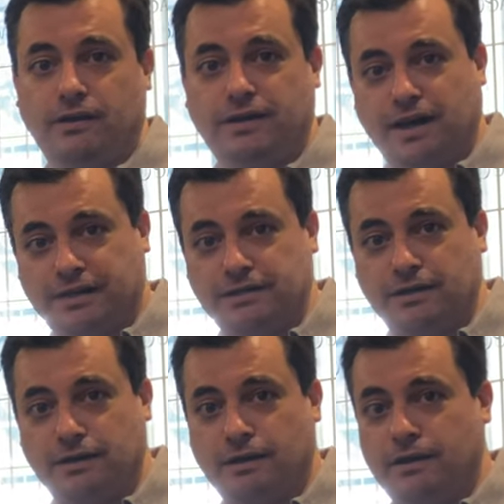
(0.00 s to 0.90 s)
cotton,
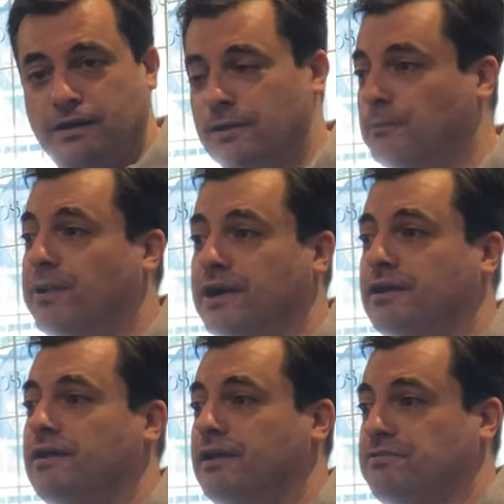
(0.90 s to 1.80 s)

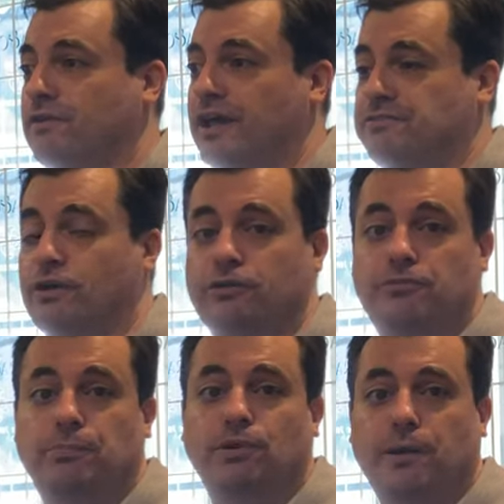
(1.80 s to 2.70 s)
but it still has all of
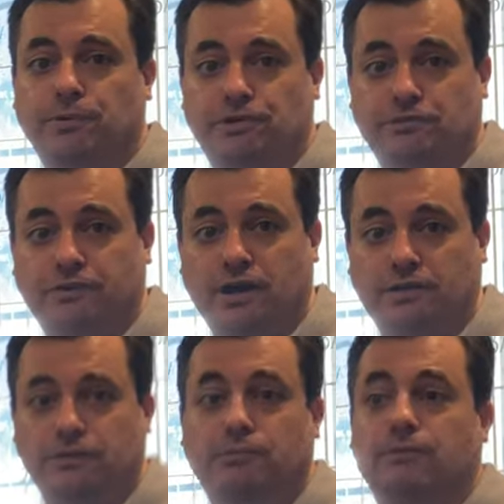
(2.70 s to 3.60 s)
the properties of
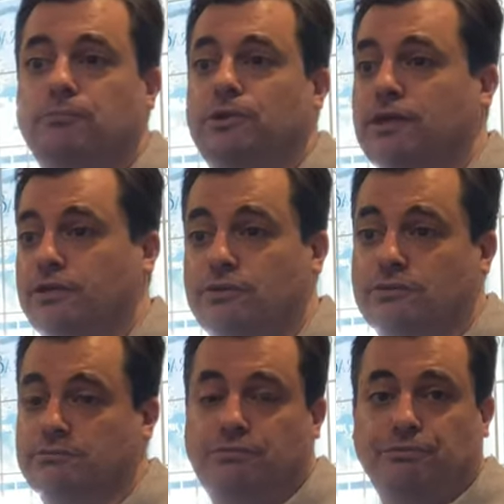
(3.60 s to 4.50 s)
cotton, meaning you
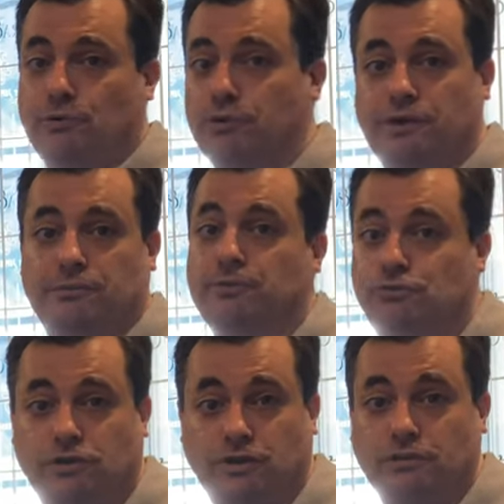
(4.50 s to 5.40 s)
can throw it in the
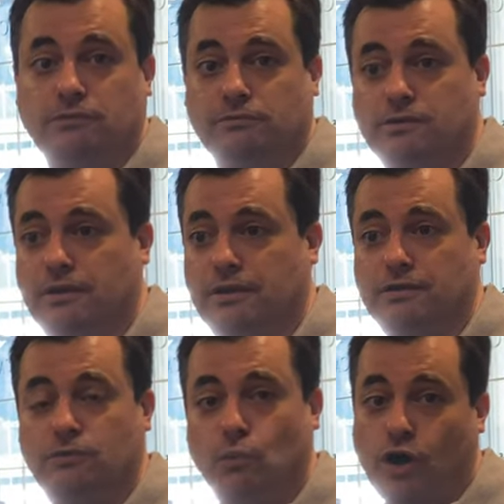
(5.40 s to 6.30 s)
machine
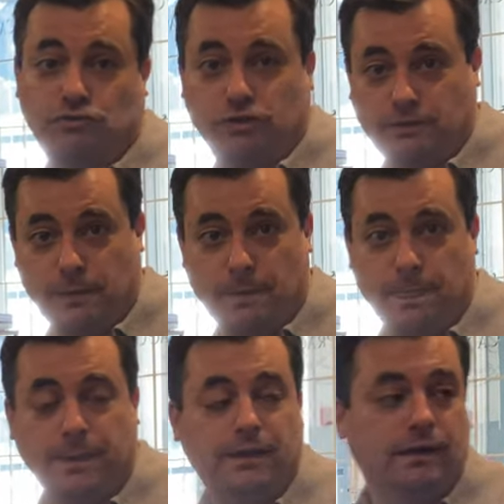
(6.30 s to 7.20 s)
and wash it.
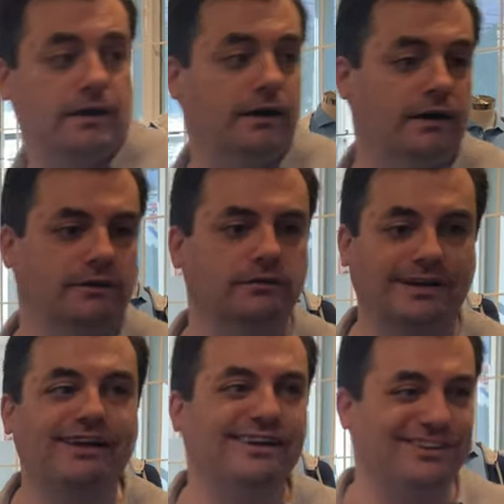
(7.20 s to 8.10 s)
Uh,
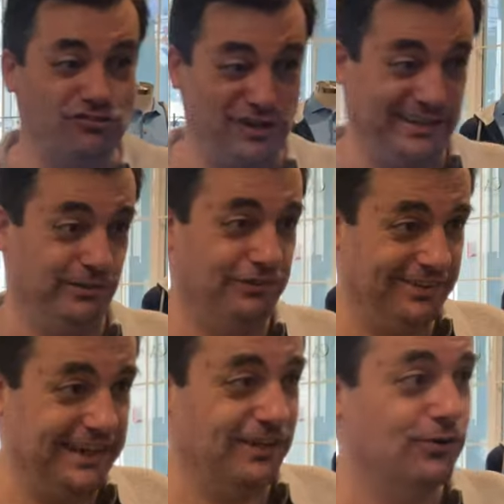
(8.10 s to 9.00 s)
gentle
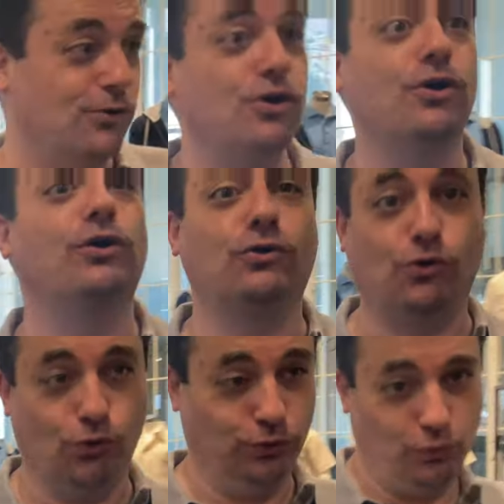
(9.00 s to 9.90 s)
cycle,
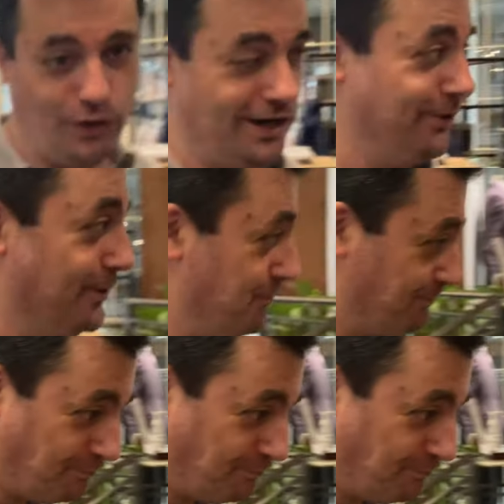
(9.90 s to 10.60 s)
cold water.